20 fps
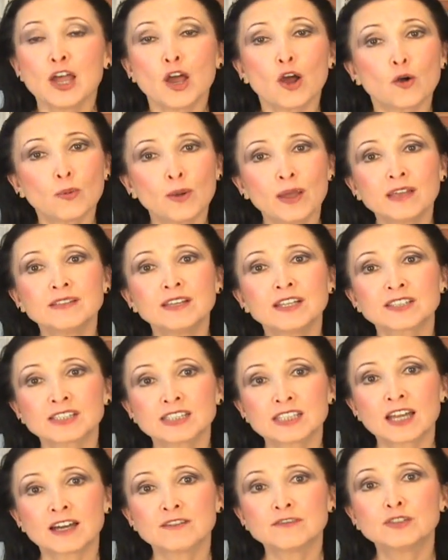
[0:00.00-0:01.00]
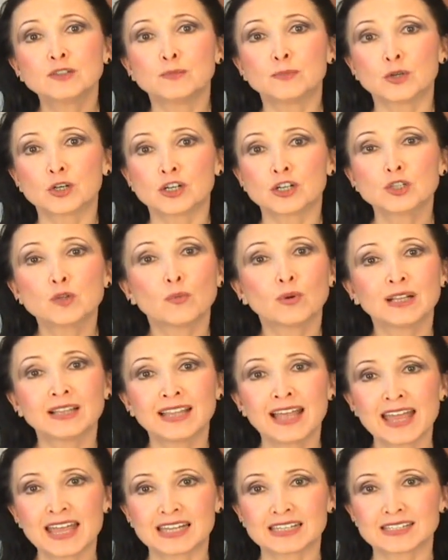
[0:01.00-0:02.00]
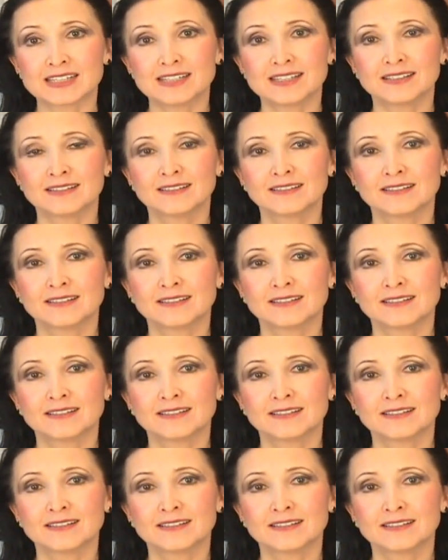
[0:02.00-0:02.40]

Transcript: where the stuffed bird will land.